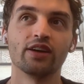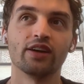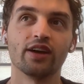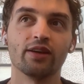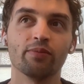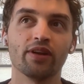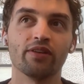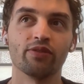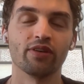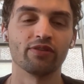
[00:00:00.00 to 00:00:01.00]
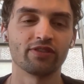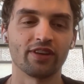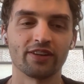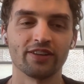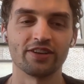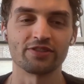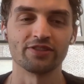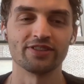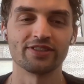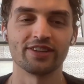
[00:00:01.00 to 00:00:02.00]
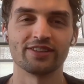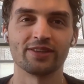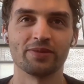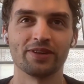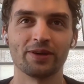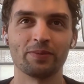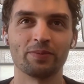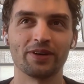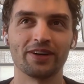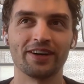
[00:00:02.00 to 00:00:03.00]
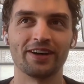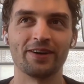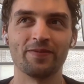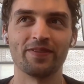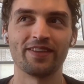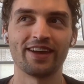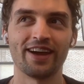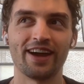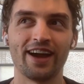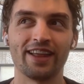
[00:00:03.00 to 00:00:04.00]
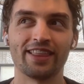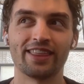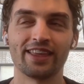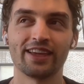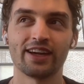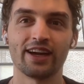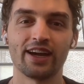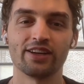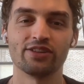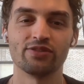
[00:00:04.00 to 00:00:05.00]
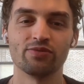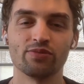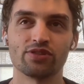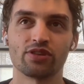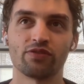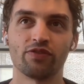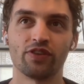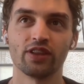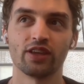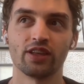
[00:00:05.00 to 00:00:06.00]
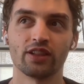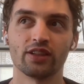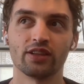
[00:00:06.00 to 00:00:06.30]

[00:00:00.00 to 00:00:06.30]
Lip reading: and Ben, if you have psychological insights, hit me up. But I think I was just feeling